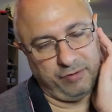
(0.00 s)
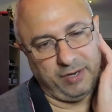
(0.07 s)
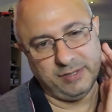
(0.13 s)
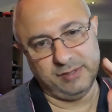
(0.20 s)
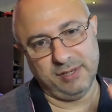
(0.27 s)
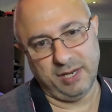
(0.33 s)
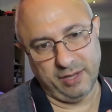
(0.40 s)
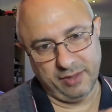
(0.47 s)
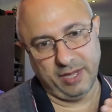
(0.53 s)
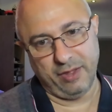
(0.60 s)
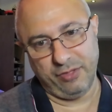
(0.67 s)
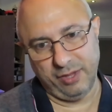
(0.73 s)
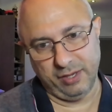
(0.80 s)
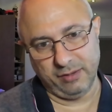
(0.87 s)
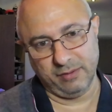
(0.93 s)
start
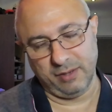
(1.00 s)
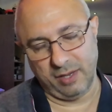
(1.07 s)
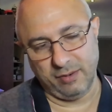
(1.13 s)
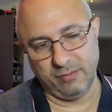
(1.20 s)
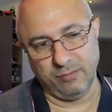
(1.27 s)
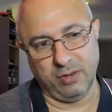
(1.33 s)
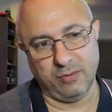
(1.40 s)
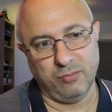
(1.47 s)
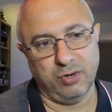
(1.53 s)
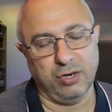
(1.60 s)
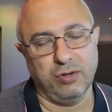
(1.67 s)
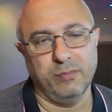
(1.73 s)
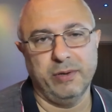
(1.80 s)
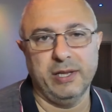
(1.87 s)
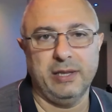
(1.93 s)
that thing and
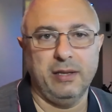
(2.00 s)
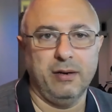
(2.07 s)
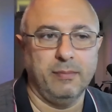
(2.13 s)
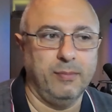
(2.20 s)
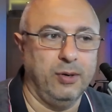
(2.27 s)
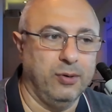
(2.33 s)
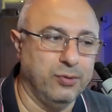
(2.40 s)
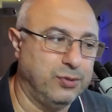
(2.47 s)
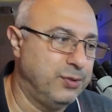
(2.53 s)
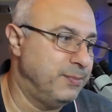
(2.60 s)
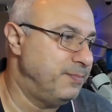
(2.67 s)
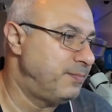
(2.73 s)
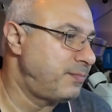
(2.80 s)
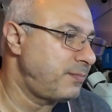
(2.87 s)
work completely remote,